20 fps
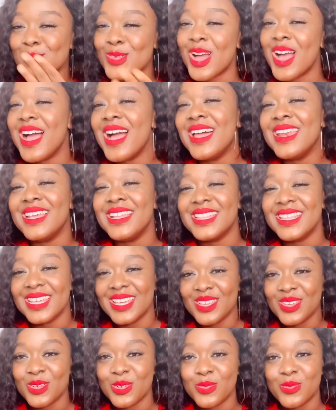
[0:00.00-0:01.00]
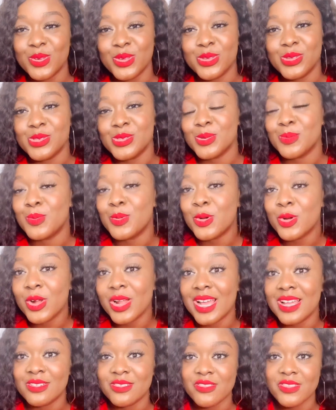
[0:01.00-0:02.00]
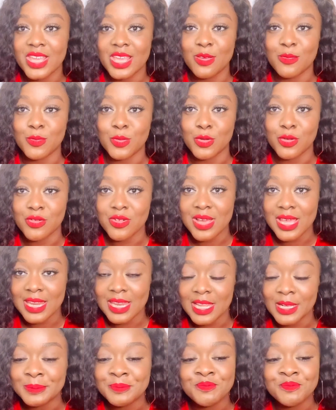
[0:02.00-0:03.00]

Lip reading: And I thank you all for your support. I don't take it for granted.